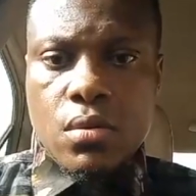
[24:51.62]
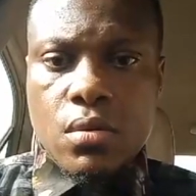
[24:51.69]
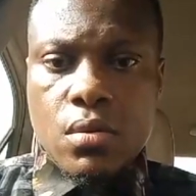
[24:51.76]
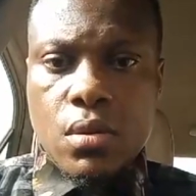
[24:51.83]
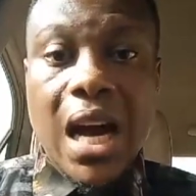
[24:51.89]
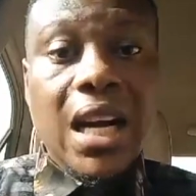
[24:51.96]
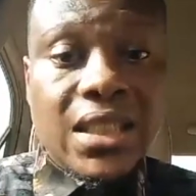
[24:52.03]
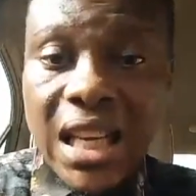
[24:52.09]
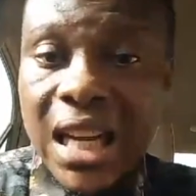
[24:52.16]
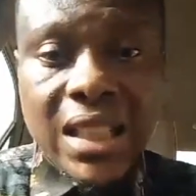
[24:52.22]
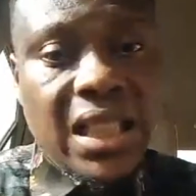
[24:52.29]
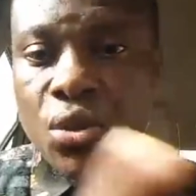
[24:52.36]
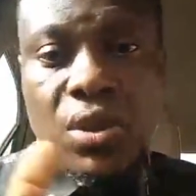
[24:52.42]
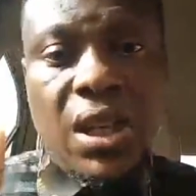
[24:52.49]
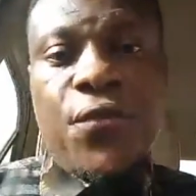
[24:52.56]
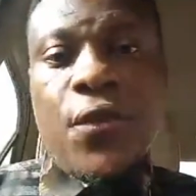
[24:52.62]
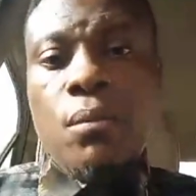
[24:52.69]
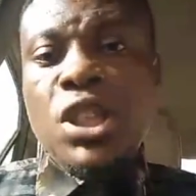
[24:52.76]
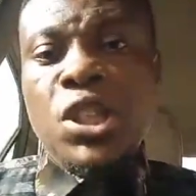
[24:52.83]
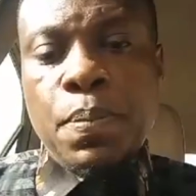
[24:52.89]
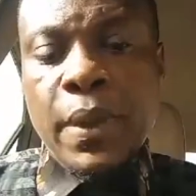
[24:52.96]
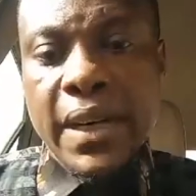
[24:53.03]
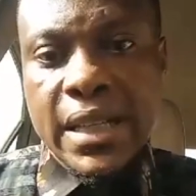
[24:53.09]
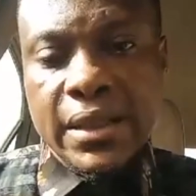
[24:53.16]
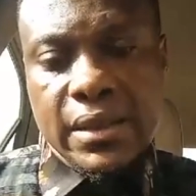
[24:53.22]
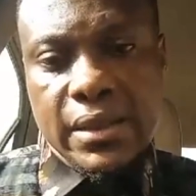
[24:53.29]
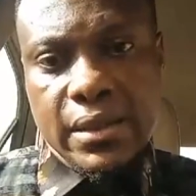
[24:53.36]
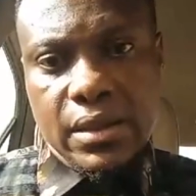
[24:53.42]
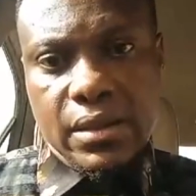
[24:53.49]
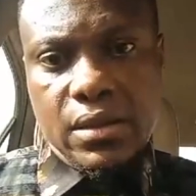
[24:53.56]
And take these children from these
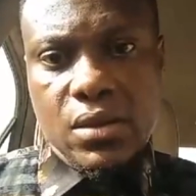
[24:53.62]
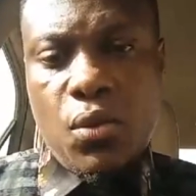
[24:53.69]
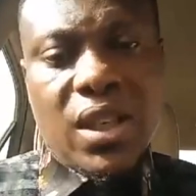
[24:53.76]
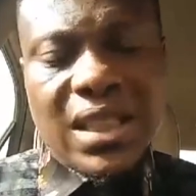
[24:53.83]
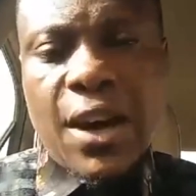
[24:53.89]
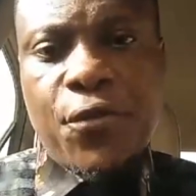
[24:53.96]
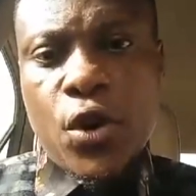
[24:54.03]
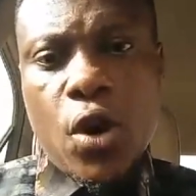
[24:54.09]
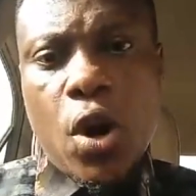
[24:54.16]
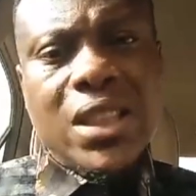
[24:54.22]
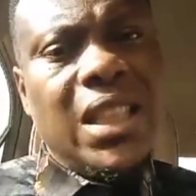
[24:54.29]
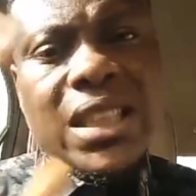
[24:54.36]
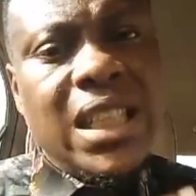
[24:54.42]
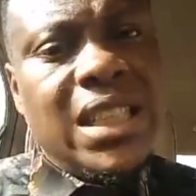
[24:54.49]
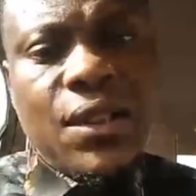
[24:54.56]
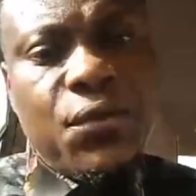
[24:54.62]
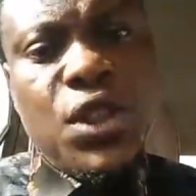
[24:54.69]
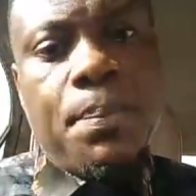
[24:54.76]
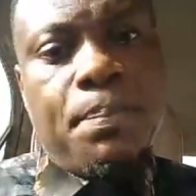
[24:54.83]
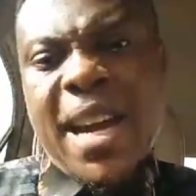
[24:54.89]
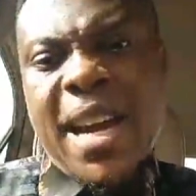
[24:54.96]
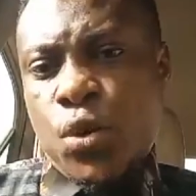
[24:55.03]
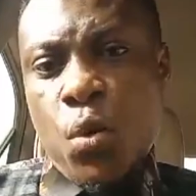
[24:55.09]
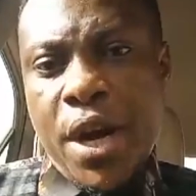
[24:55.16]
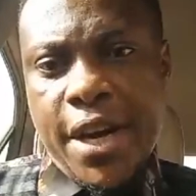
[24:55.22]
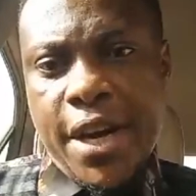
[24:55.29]
parents once and for all. I think this is even the best way.